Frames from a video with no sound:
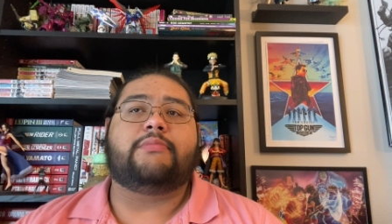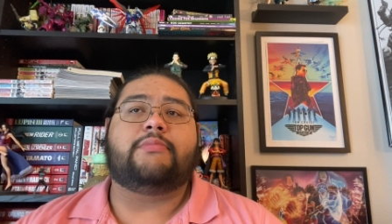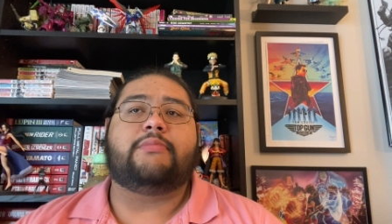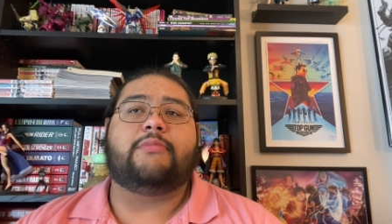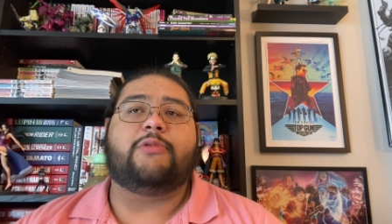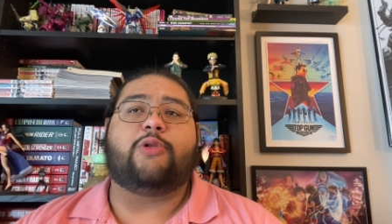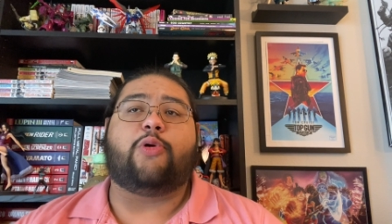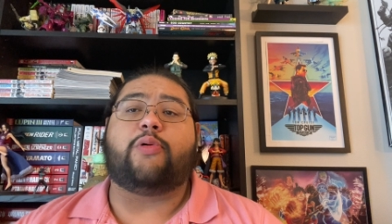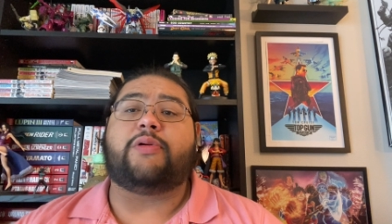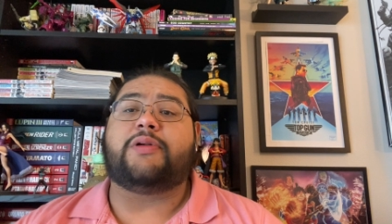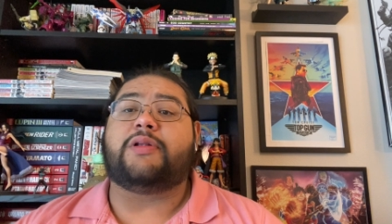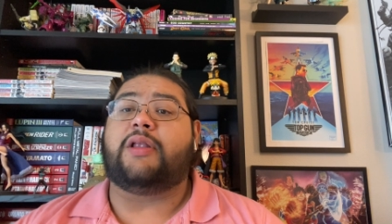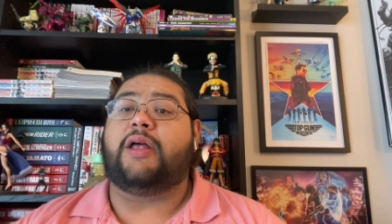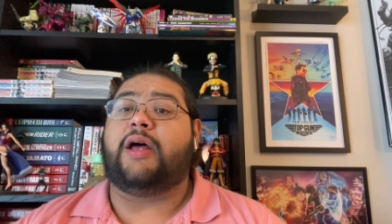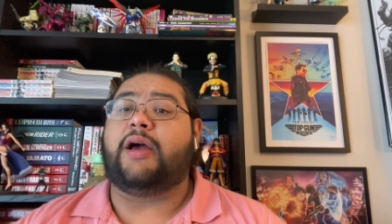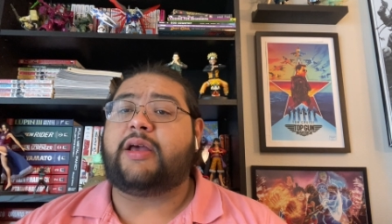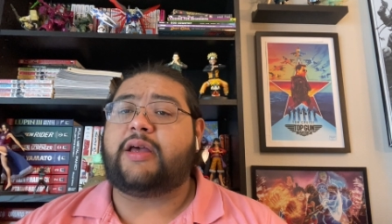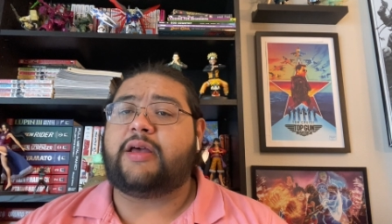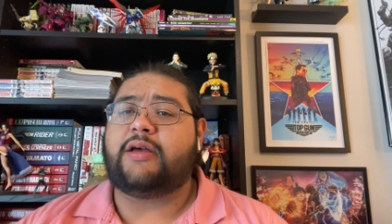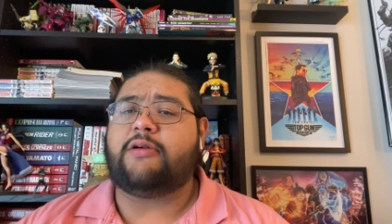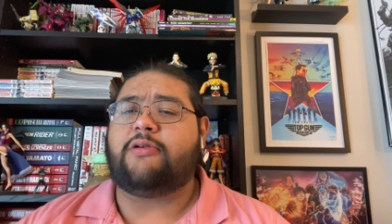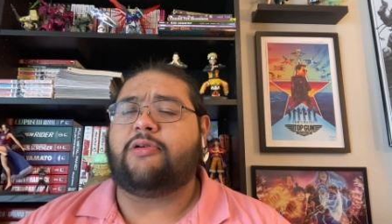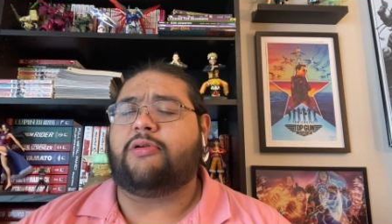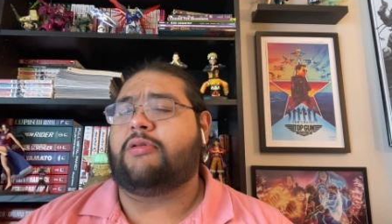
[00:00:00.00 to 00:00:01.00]
Lord
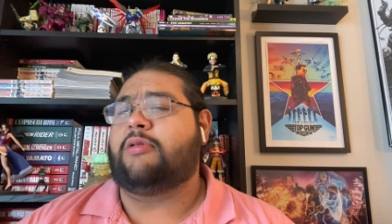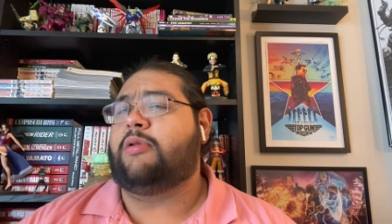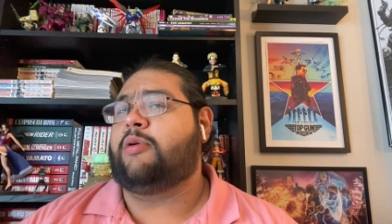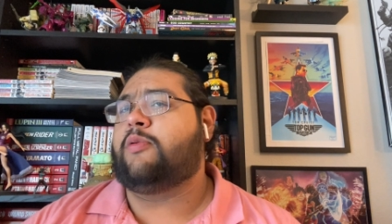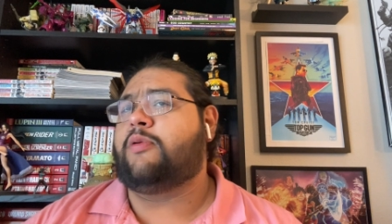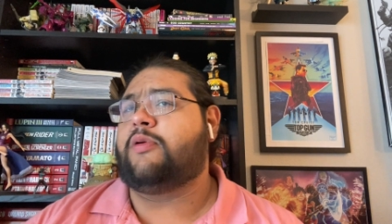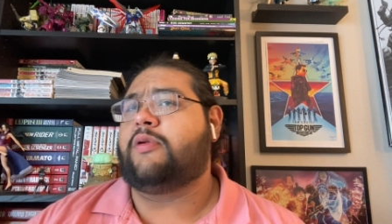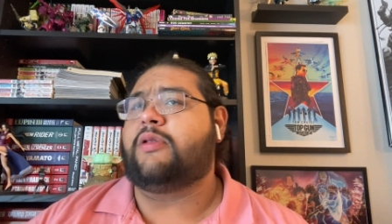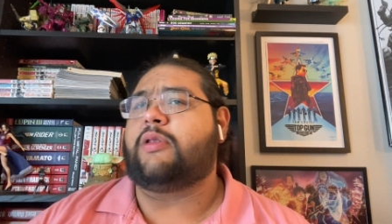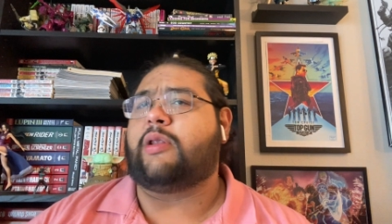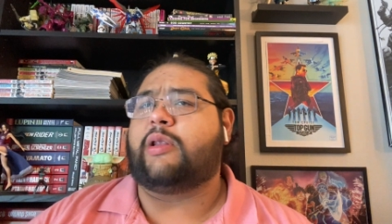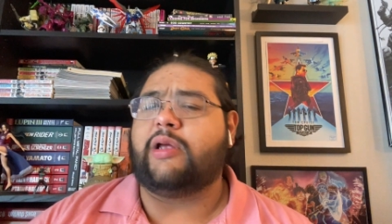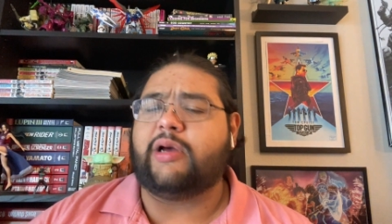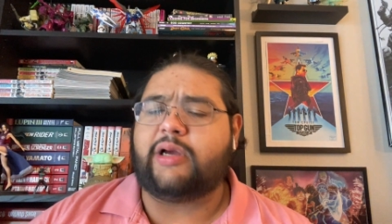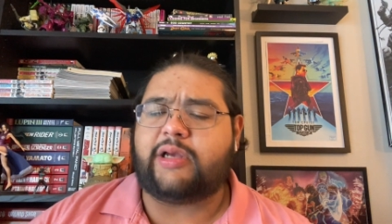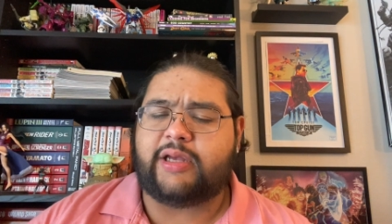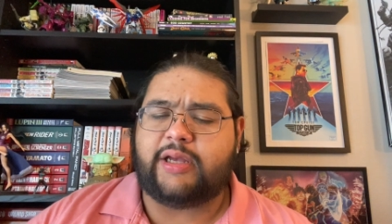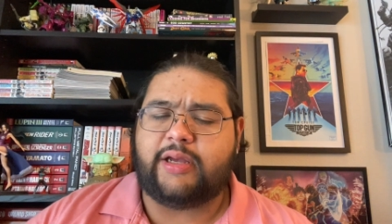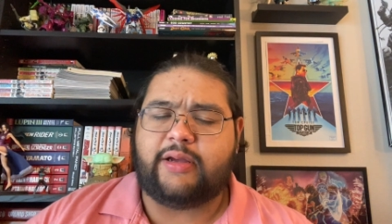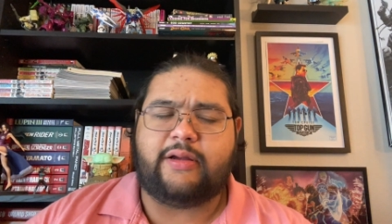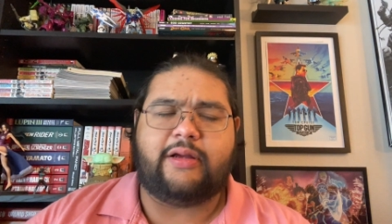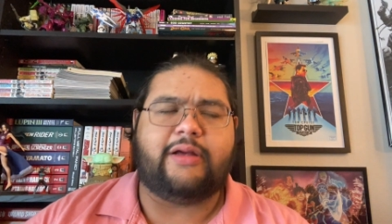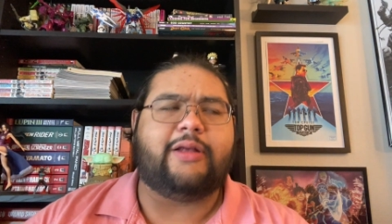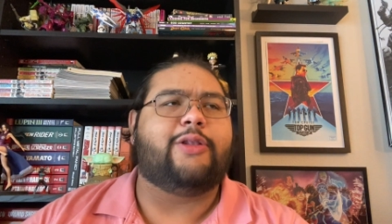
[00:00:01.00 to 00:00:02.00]
Luc or Lord
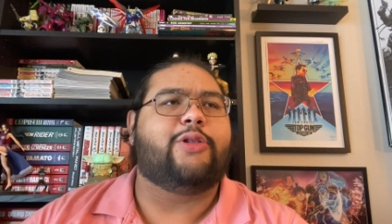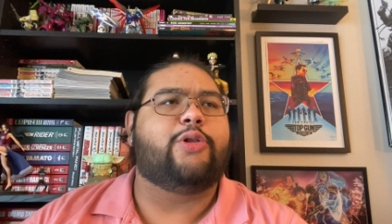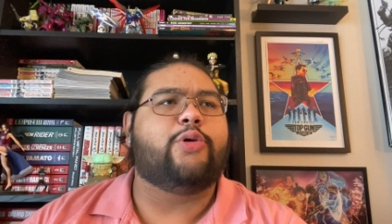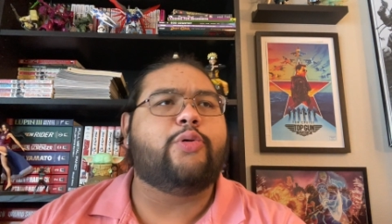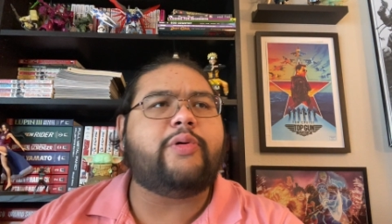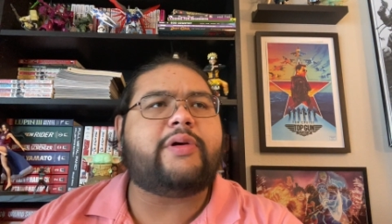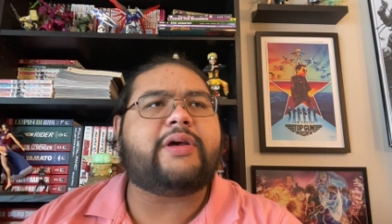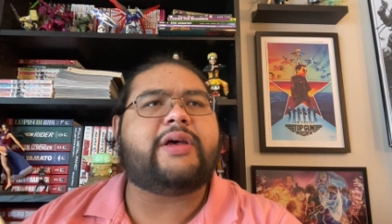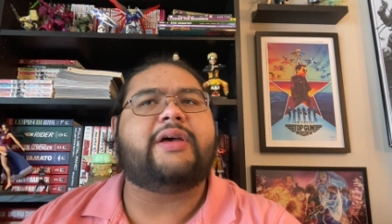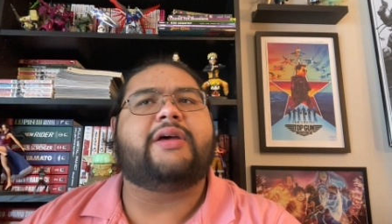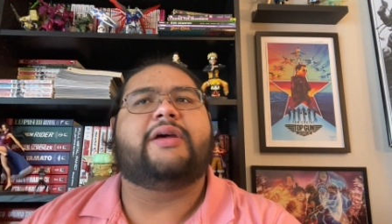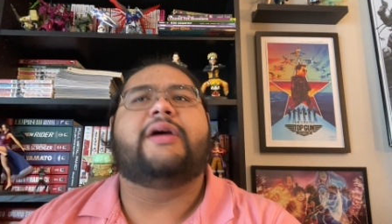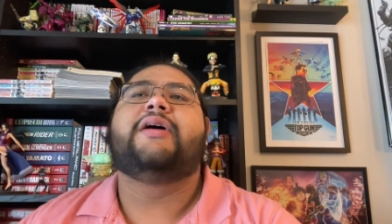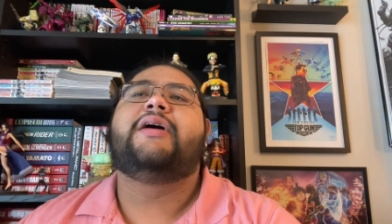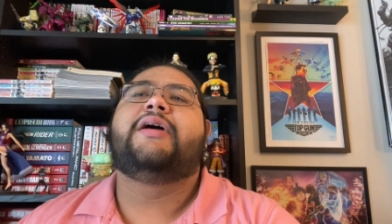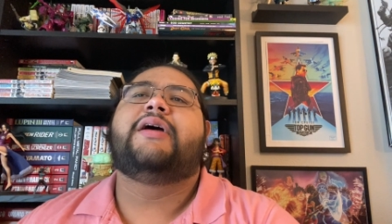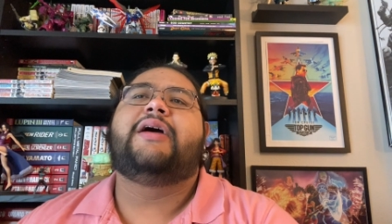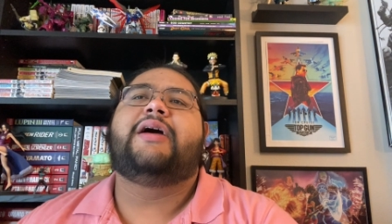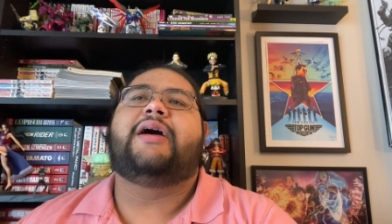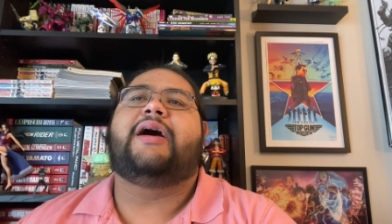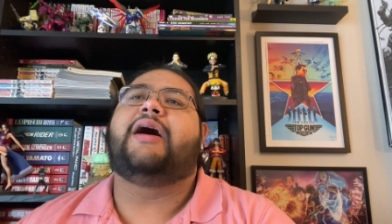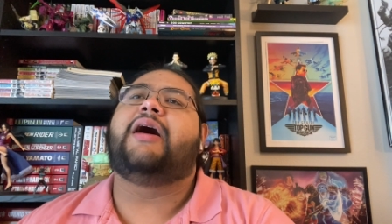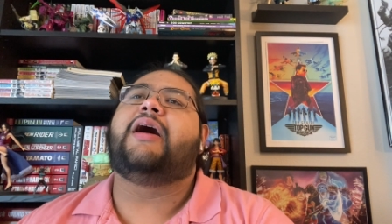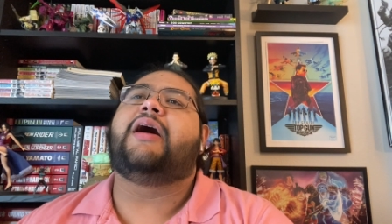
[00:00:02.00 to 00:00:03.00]
Luc, uh, Luke
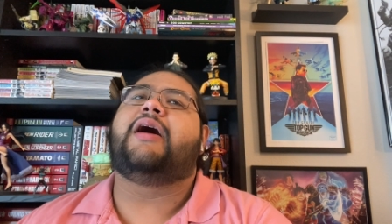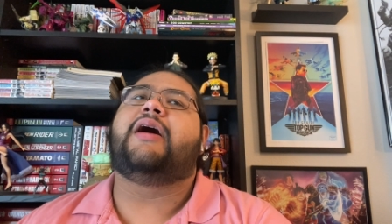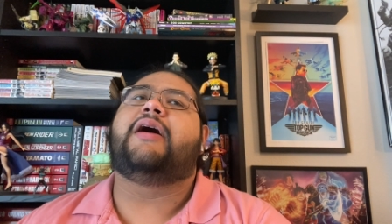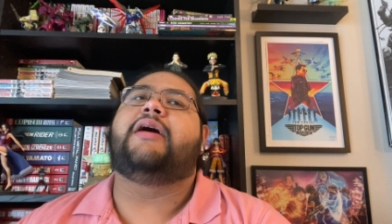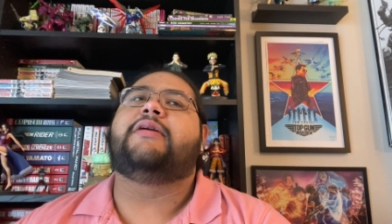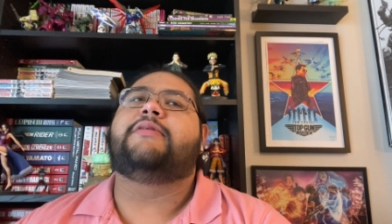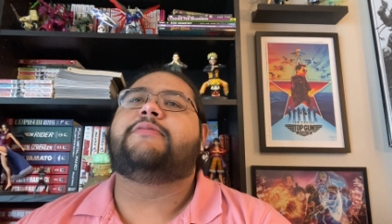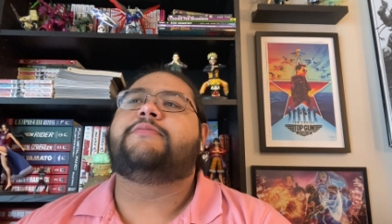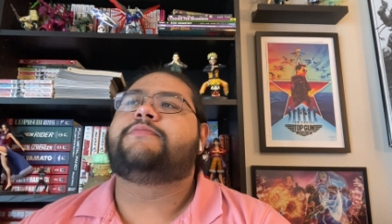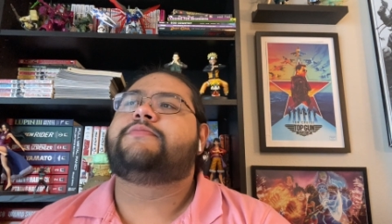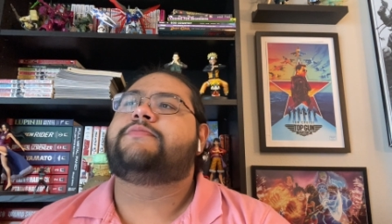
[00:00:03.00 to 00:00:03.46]
uh,